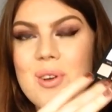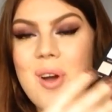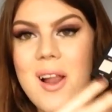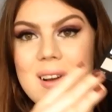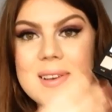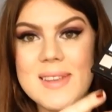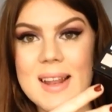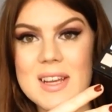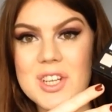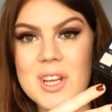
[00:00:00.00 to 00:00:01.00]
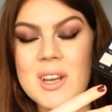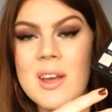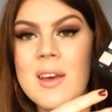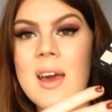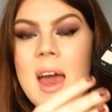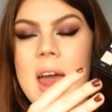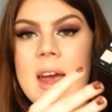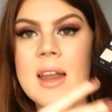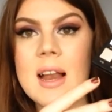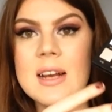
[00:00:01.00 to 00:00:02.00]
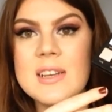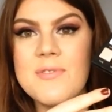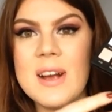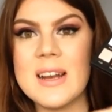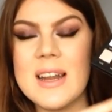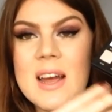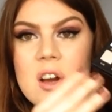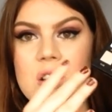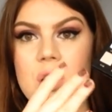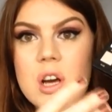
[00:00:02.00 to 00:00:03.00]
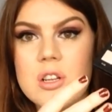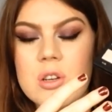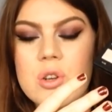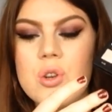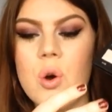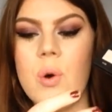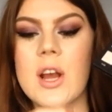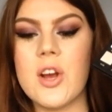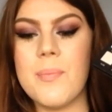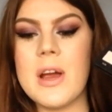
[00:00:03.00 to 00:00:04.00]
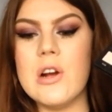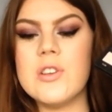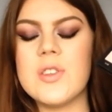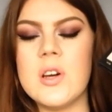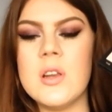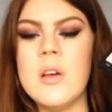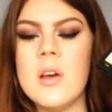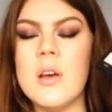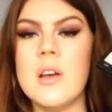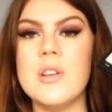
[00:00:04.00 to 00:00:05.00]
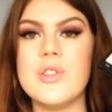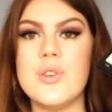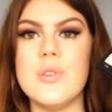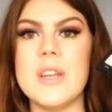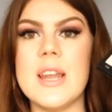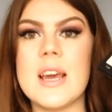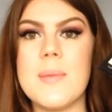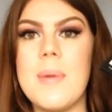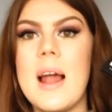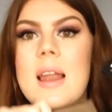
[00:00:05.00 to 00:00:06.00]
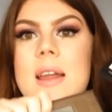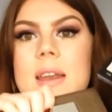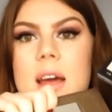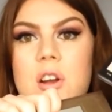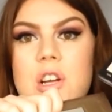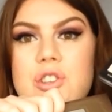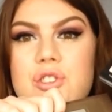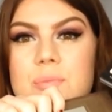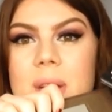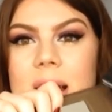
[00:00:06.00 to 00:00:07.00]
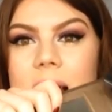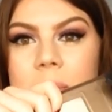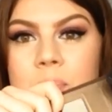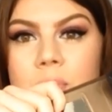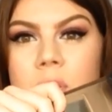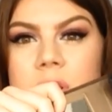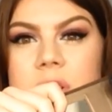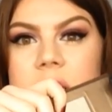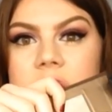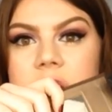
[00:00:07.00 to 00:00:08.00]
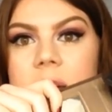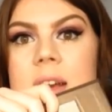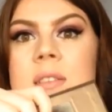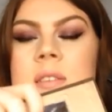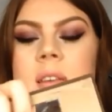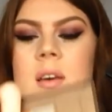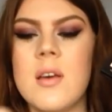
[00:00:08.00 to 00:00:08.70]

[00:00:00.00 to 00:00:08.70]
color selection, and I like the fact that they're not, you know, in comparison to the Naked palette, there are not too many like bronzy shades,